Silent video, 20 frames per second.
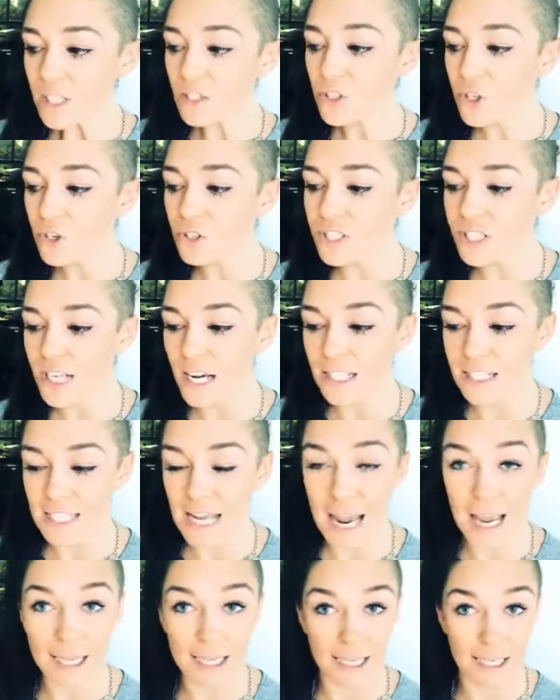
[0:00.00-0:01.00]
to start
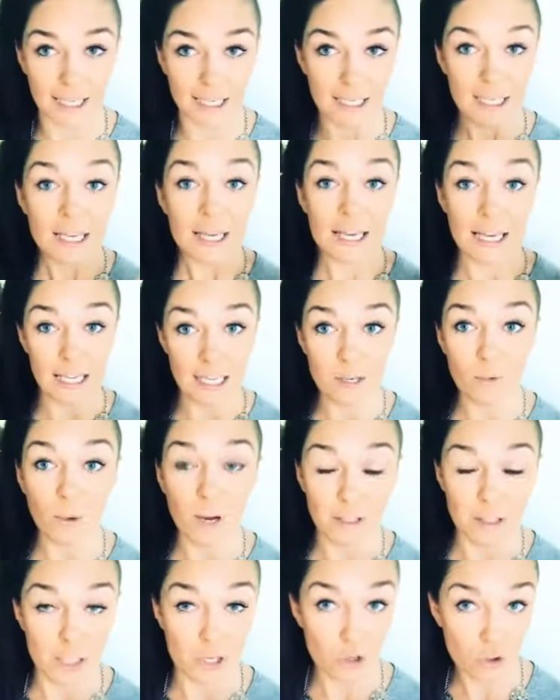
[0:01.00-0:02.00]
tagging
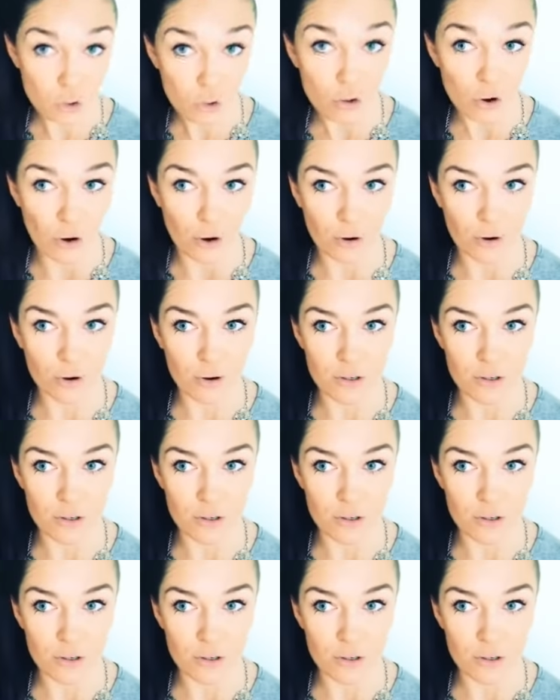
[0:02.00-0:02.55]
anyone that you know